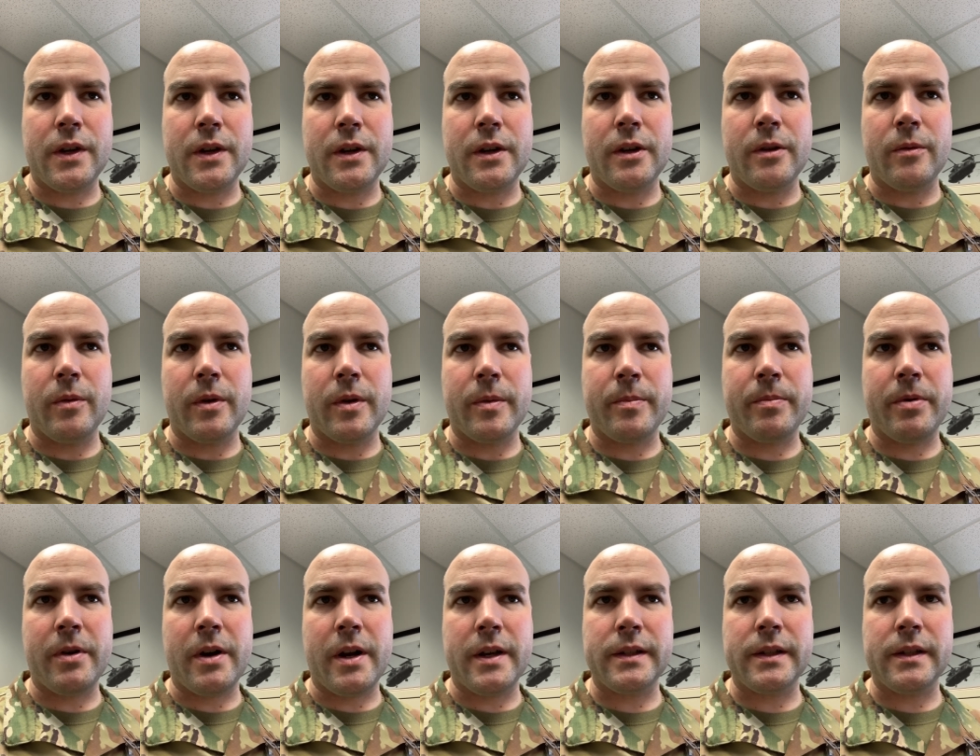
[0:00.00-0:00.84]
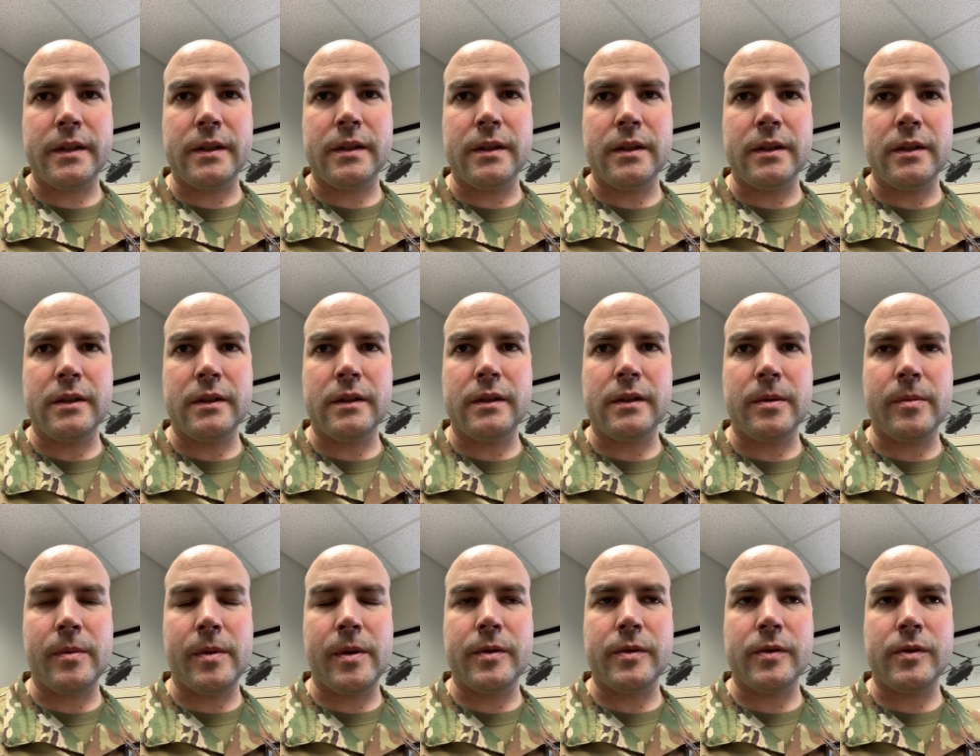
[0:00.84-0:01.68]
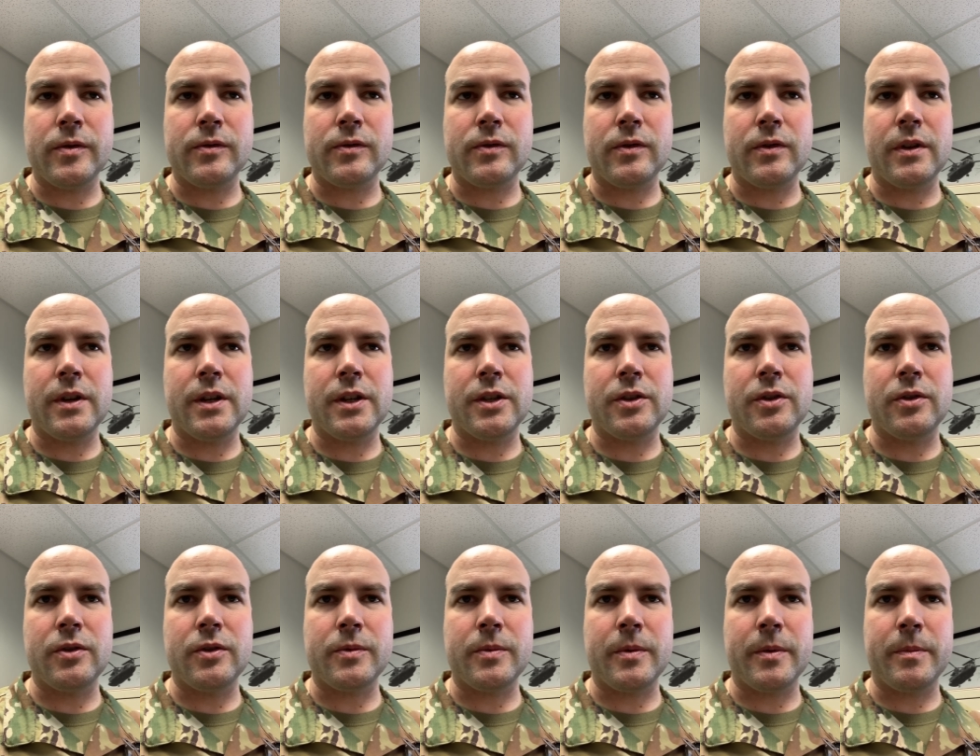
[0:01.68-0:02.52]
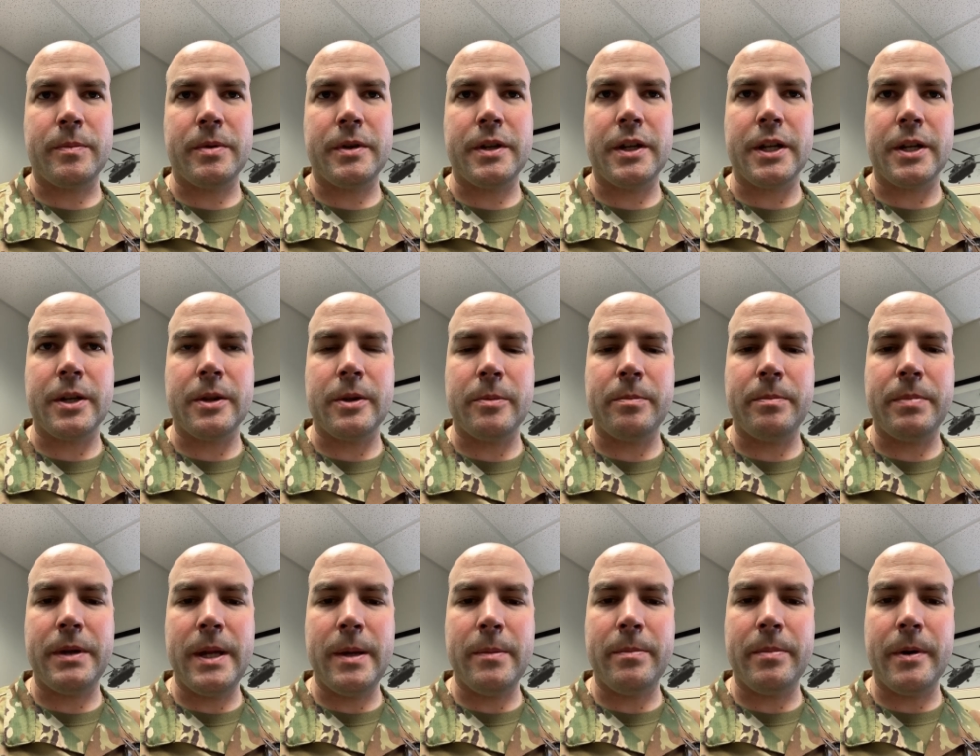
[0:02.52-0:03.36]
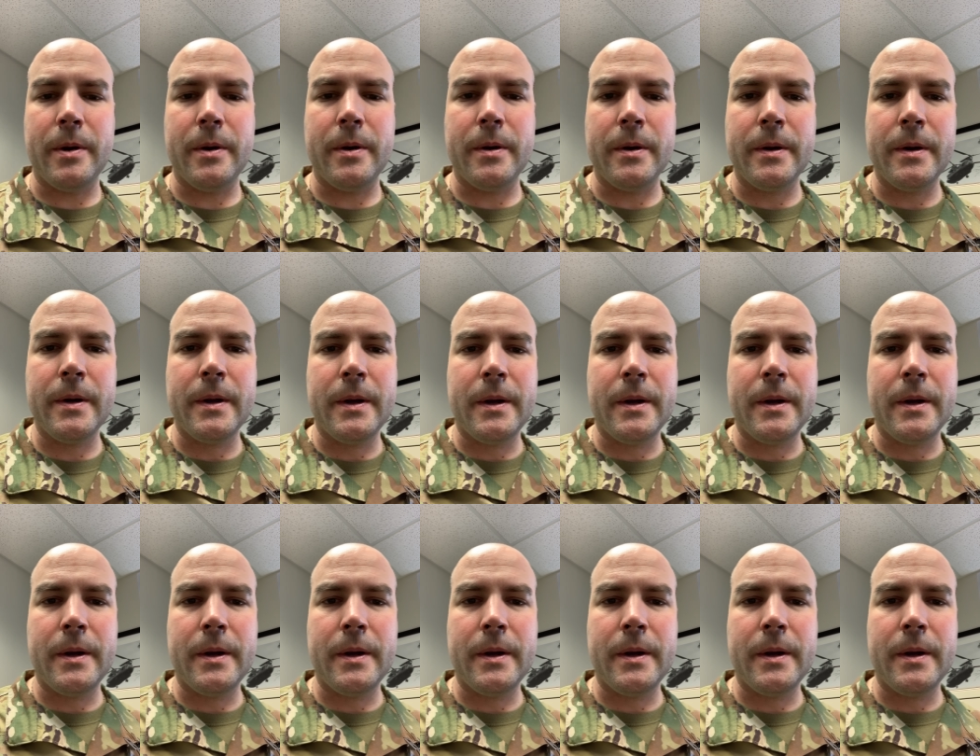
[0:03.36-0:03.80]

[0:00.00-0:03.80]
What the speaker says: with processes, sometimes those are issues with particular people,